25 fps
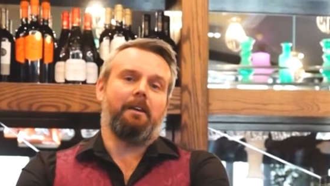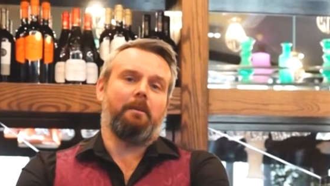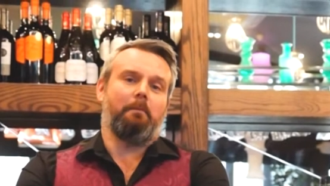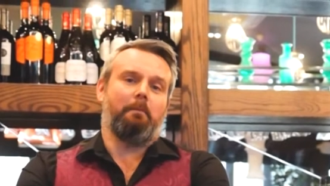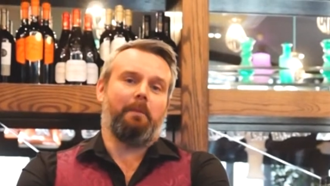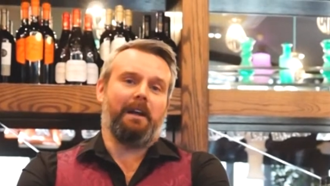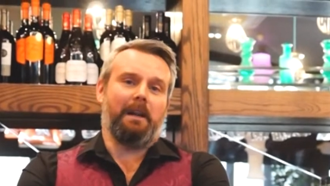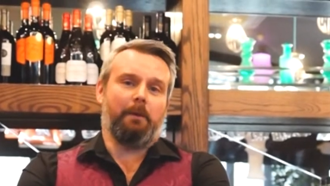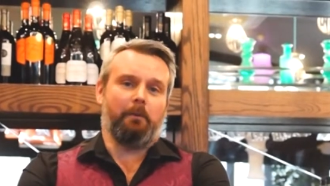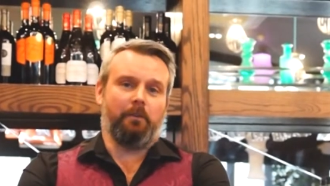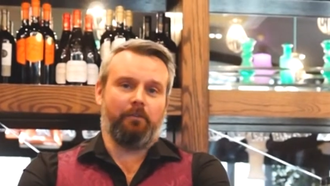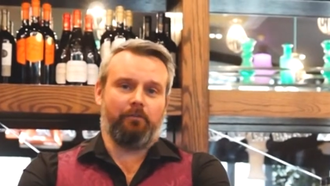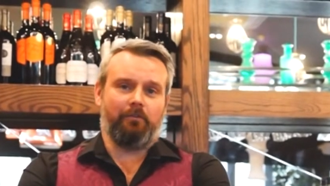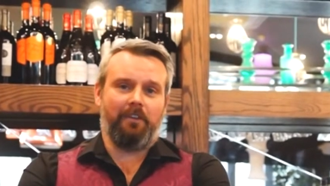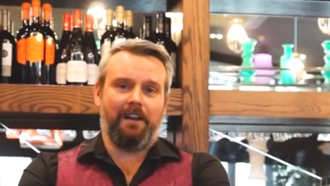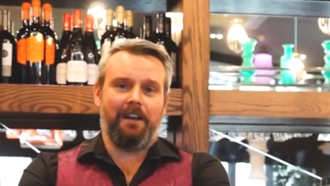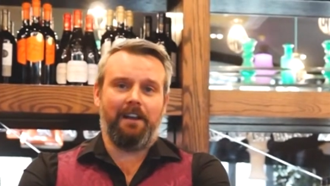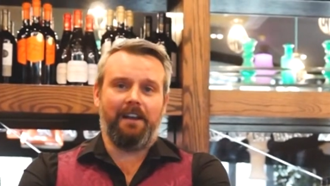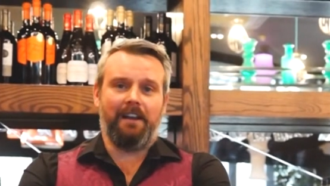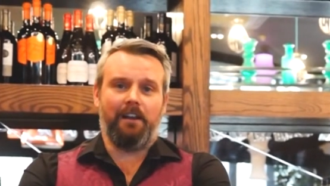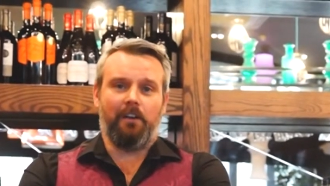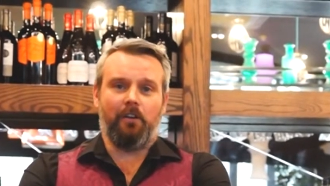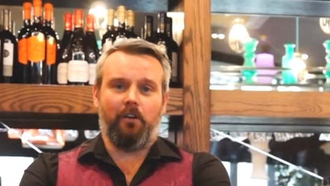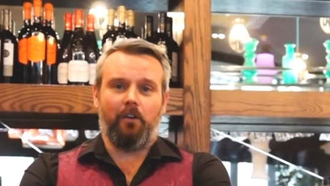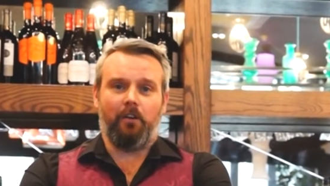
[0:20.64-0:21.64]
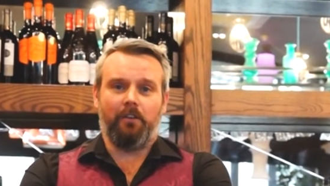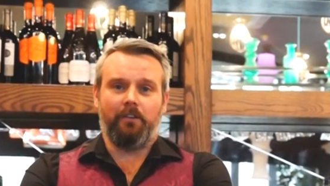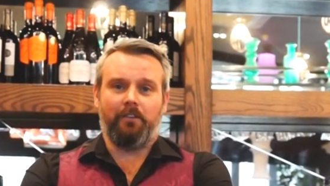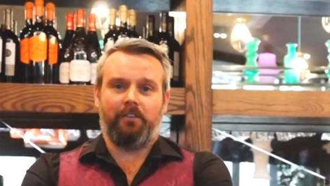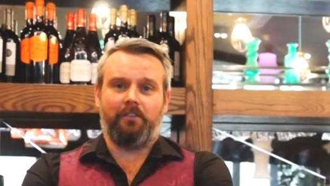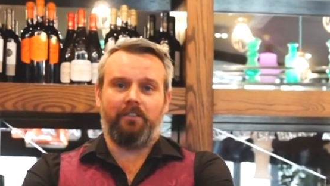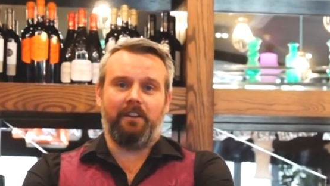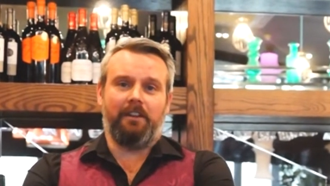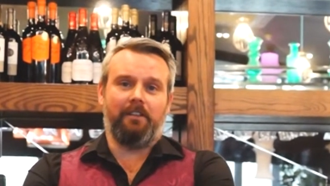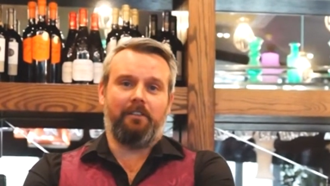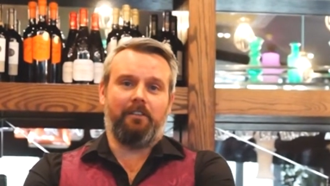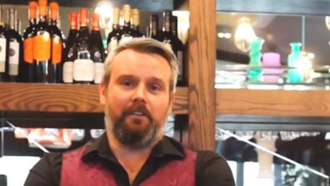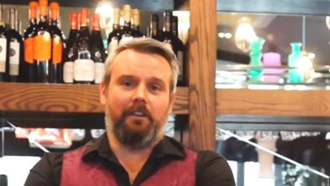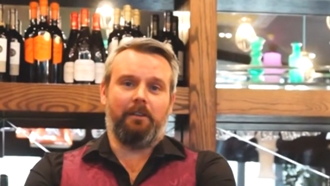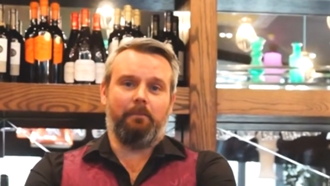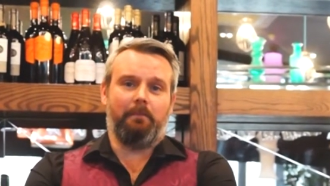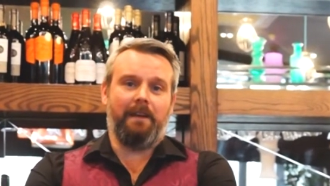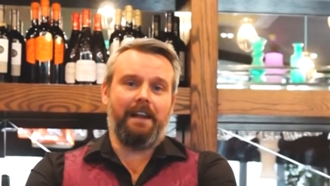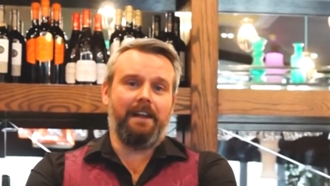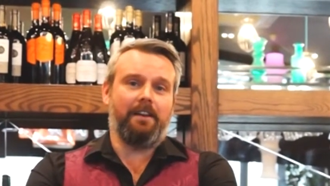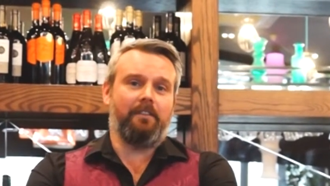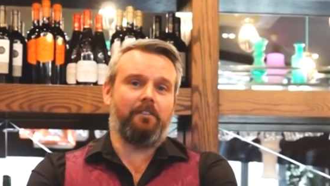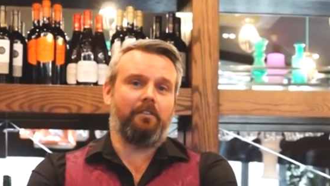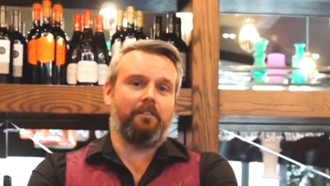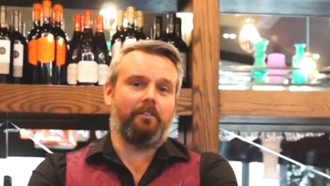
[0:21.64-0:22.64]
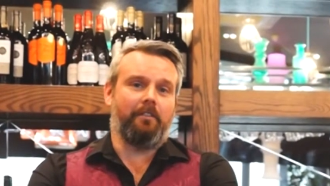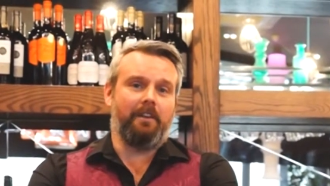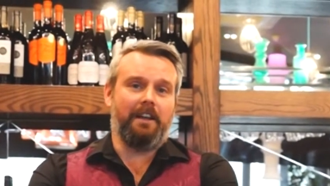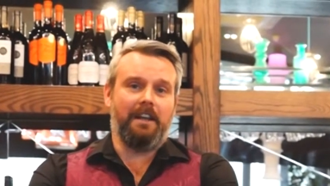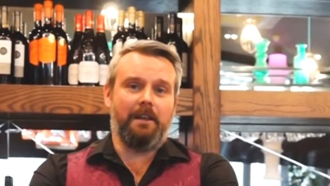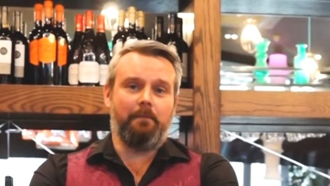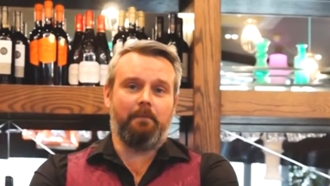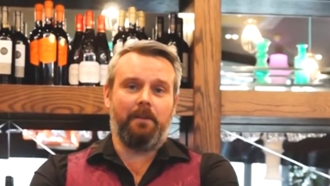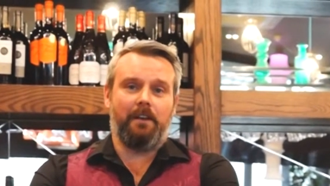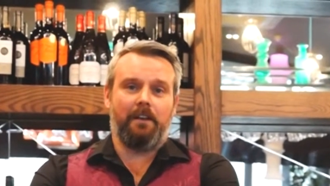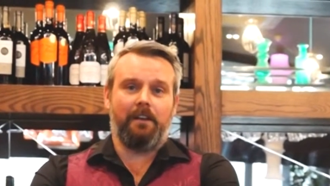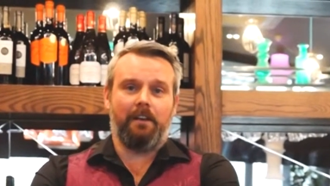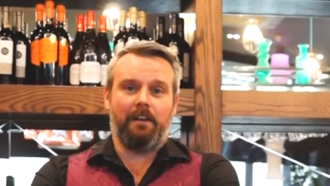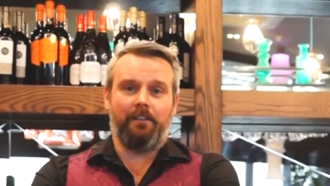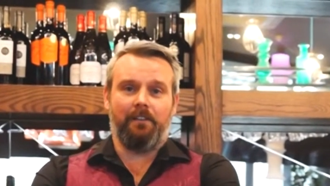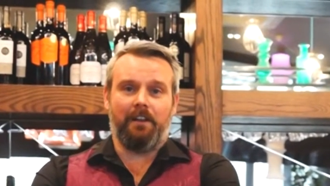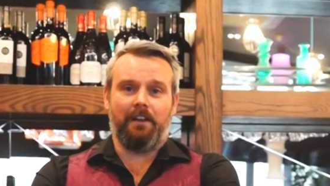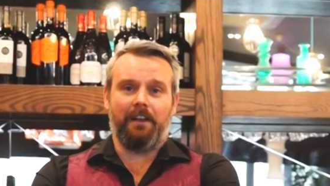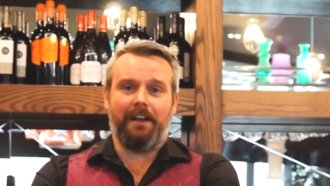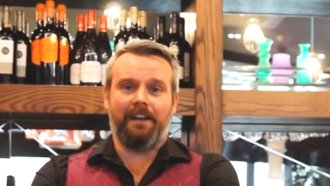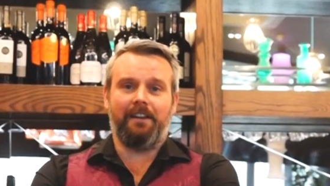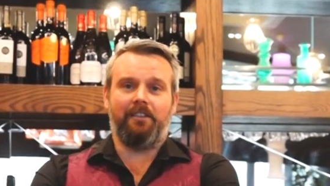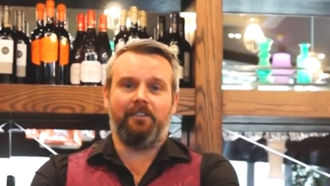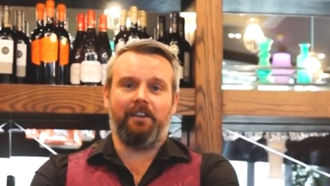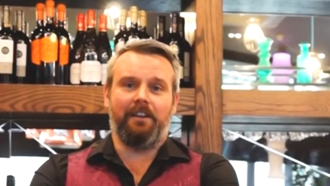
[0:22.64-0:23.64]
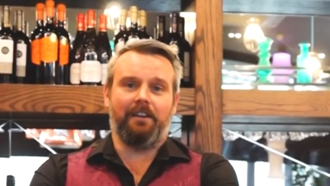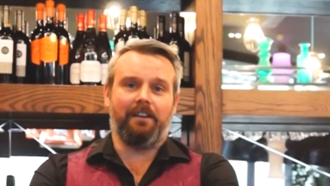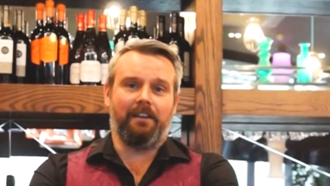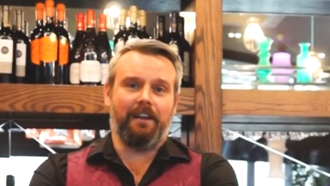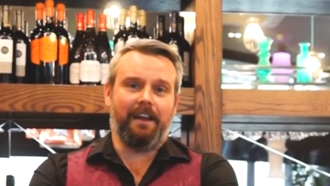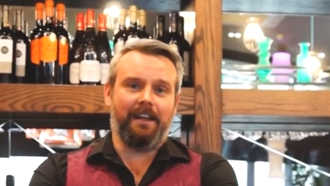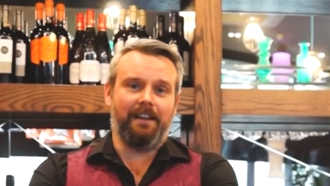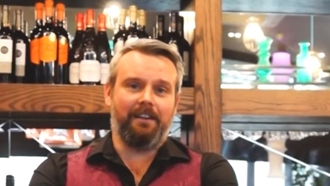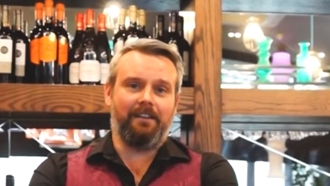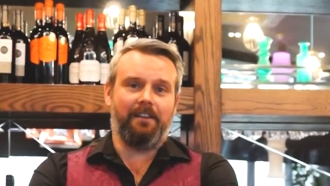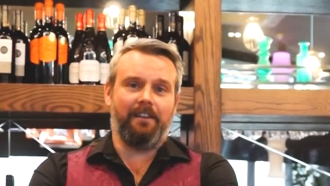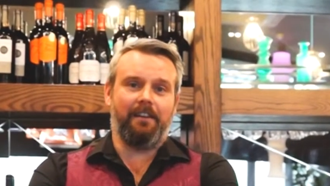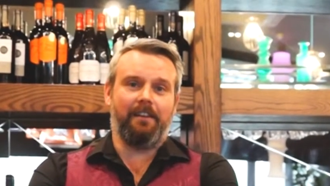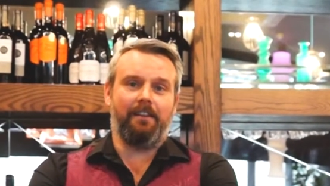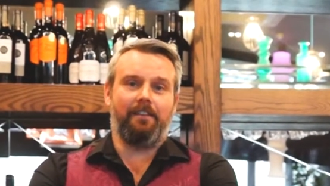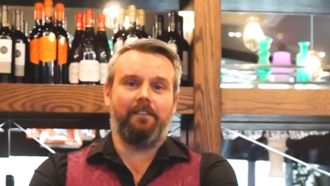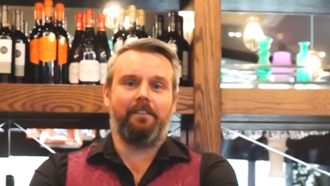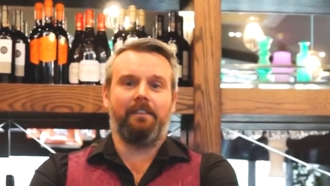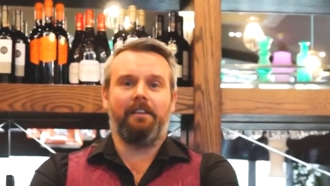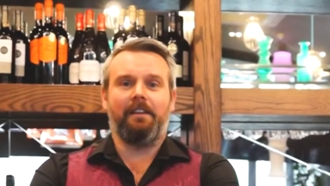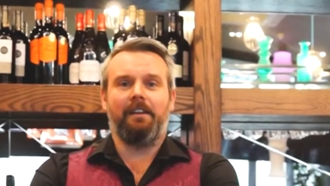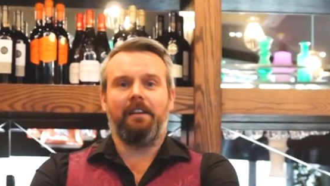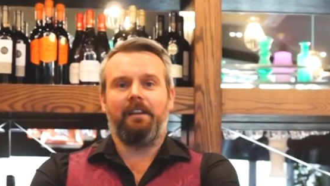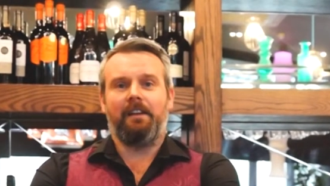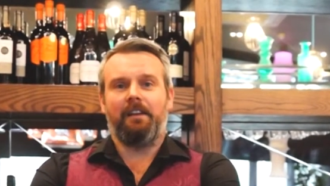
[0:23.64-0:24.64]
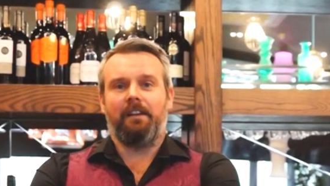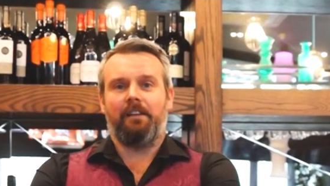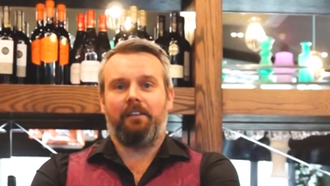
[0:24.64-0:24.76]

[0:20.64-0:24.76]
But it was really launched into the mainstream in the 1990s,